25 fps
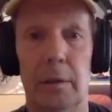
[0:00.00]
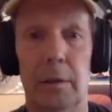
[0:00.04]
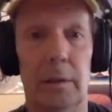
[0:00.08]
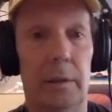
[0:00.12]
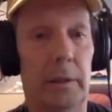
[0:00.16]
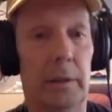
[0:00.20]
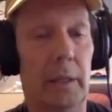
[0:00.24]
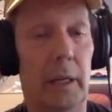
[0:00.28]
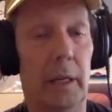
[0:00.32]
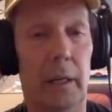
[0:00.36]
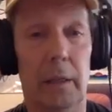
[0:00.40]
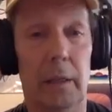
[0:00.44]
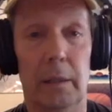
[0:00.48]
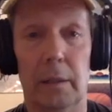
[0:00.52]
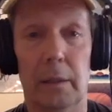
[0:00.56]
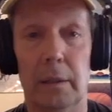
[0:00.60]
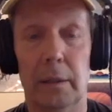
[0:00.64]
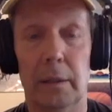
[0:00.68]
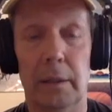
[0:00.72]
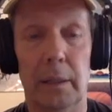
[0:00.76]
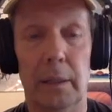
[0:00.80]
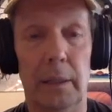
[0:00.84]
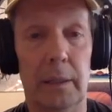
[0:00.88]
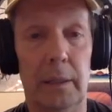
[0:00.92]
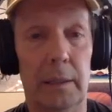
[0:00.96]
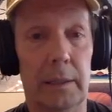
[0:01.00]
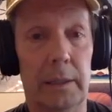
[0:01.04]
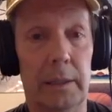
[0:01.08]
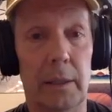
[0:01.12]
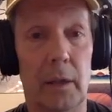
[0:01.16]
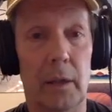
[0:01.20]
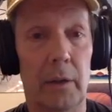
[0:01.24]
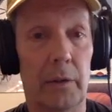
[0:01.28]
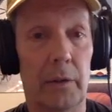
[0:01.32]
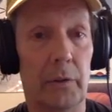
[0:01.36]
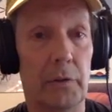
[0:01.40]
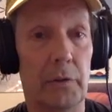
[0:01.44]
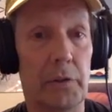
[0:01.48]
Yeah. And
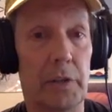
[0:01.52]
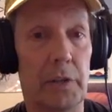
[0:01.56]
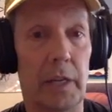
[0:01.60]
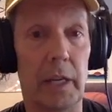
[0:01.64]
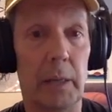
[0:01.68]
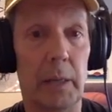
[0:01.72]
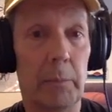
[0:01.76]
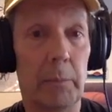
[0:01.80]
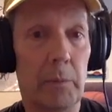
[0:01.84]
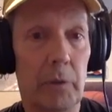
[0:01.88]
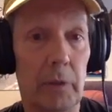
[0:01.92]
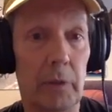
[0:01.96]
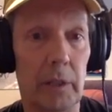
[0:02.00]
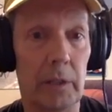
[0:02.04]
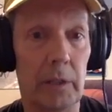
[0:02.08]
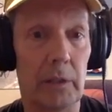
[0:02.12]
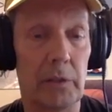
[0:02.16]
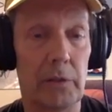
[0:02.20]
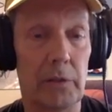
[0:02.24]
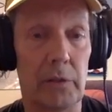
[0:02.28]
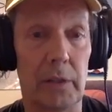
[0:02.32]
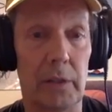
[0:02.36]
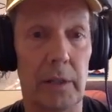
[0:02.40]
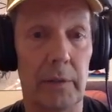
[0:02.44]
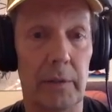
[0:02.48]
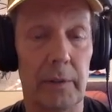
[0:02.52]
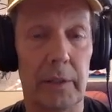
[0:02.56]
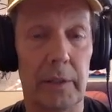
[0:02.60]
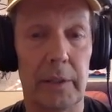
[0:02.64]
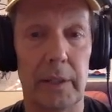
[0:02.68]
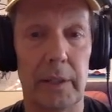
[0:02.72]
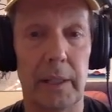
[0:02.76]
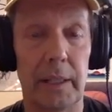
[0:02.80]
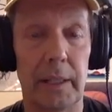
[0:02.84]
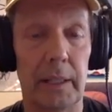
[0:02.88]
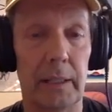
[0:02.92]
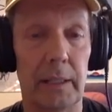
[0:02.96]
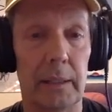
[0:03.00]
all those game trails and
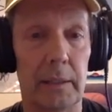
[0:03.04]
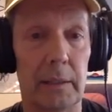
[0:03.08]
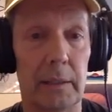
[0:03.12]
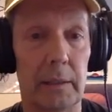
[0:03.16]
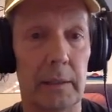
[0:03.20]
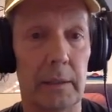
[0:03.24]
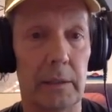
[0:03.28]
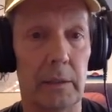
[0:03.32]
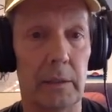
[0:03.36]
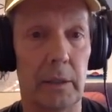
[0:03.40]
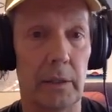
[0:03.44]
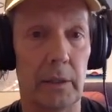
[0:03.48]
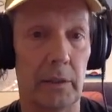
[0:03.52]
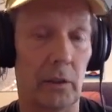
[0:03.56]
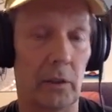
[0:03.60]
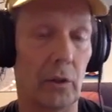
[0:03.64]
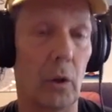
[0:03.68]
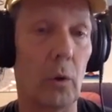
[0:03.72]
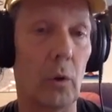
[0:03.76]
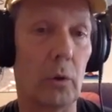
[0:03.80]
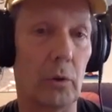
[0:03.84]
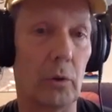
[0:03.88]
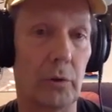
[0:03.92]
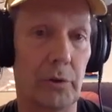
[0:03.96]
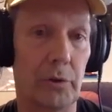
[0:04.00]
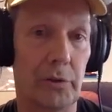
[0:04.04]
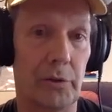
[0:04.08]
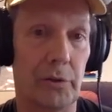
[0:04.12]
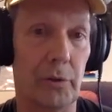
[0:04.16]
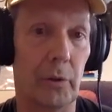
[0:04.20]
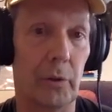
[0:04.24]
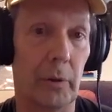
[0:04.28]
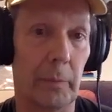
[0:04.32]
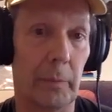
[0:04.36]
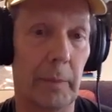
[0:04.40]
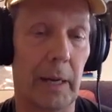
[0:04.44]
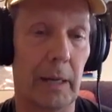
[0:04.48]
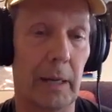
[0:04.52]
everything, and that the locals
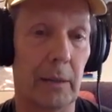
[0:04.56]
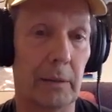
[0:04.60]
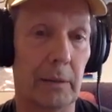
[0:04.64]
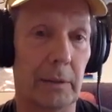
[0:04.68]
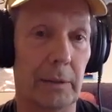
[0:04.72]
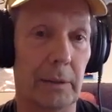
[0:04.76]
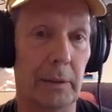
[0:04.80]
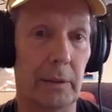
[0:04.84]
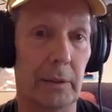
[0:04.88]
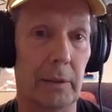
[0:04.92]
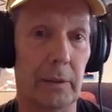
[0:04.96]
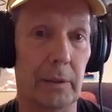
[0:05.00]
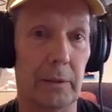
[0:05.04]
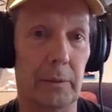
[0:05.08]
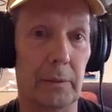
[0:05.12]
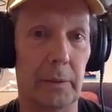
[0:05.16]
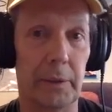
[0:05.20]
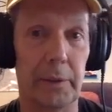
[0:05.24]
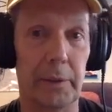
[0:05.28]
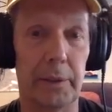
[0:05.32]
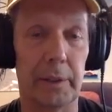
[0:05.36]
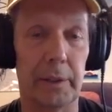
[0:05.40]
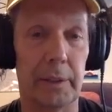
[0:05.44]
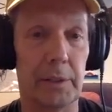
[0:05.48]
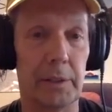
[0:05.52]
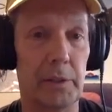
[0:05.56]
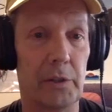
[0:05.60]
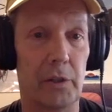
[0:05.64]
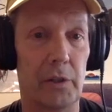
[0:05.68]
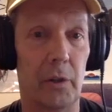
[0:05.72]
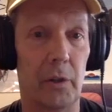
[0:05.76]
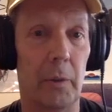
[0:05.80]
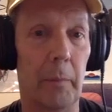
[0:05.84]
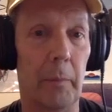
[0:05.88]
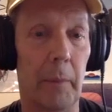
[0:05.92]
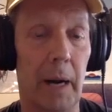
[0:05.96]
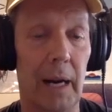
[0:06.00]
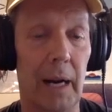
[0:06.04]
know about, where you can just
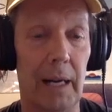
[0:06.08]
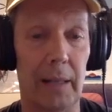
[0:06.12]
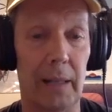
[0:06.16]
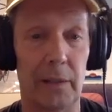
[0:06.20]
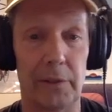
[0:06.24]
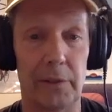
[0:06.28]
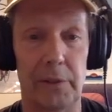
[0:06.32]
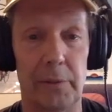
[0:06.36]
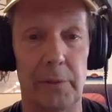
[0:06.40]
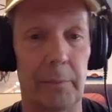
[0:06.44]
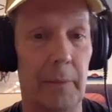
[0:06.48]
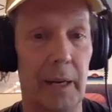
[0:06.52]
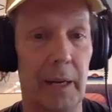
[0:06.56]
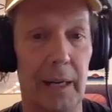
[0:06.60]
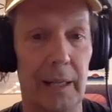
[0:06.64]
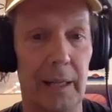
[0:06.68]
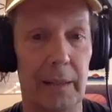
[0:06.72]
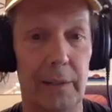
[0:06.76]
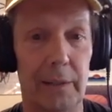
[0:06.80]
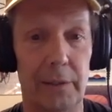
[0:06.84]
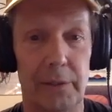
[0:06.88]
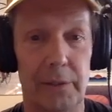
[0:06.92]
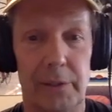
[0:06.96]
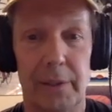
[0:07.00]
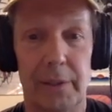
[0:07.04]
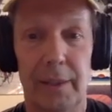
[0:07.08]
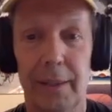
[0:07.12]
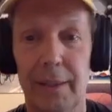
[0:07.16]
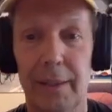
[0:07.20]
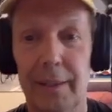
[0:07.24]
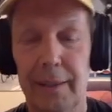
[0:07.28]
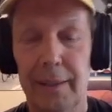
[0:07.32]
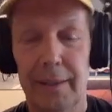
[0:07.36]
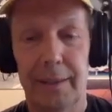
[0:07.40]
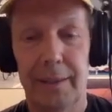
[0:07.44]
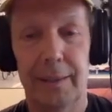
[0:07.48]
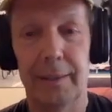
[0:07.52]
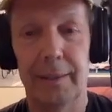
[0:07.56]
go miles and miles
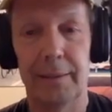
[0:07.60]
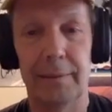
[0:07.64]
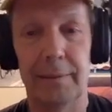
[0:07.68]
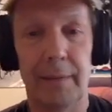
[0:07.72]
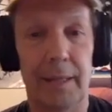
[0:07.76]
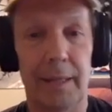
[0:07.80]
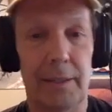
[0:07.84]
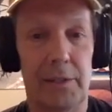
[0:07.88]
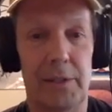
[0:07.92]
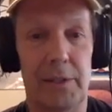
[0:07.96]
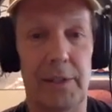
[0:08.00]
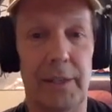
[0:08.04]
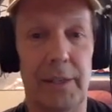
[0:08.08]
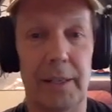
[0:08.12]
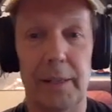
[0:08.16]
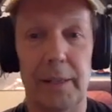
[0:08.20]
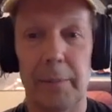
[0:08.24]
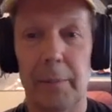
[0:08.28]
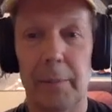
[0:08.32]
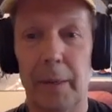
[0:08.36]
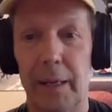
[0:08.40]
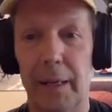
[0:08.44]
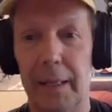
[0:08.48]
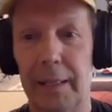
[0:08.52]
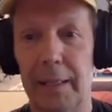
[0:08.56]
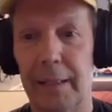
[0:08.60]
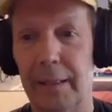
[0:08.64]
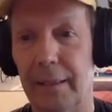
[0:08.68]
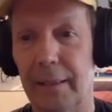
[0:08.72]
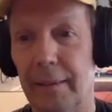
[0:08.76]
and not see anybody.